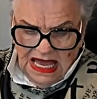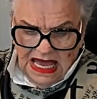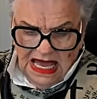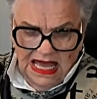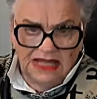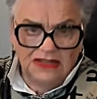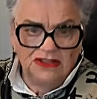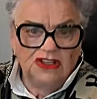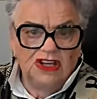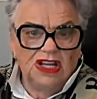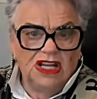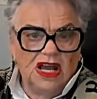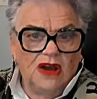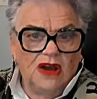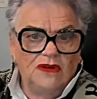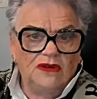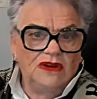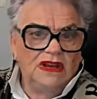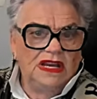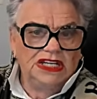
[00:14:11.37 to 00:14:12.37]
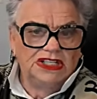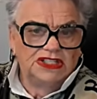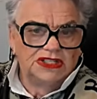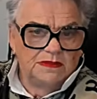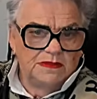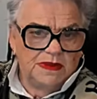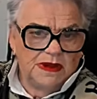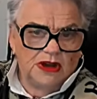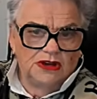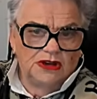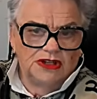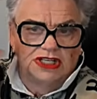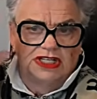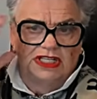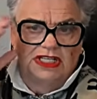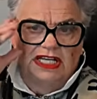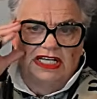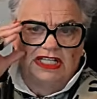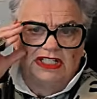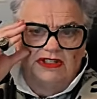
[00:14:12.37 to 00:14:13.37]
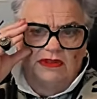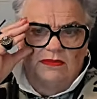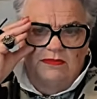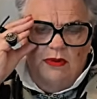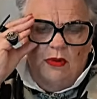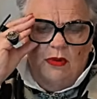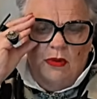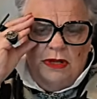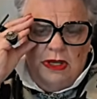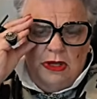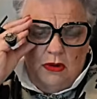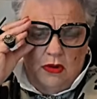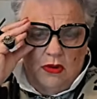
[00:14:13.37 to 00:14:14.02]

And, he's supposedly deporting